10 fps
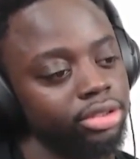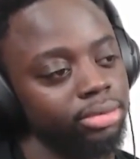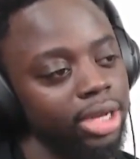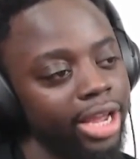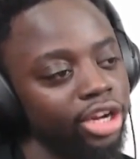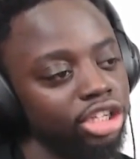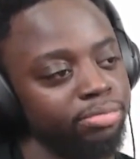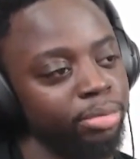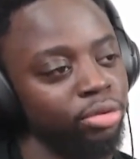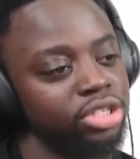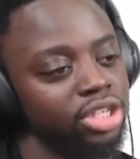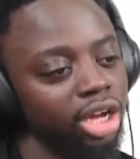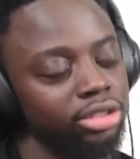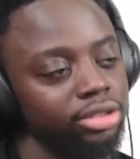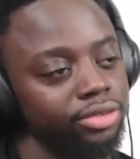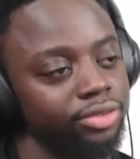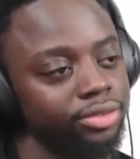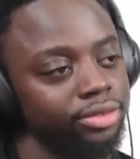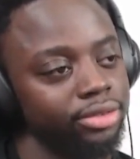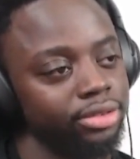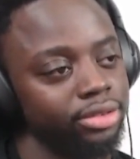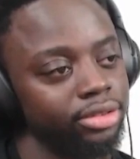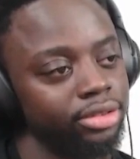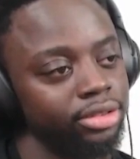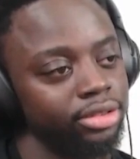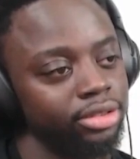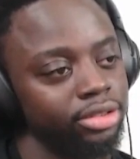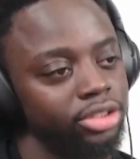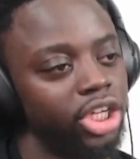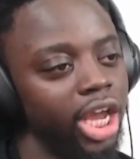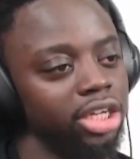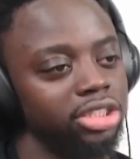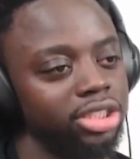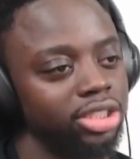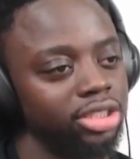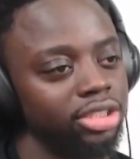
Like in those boots, though. Chase.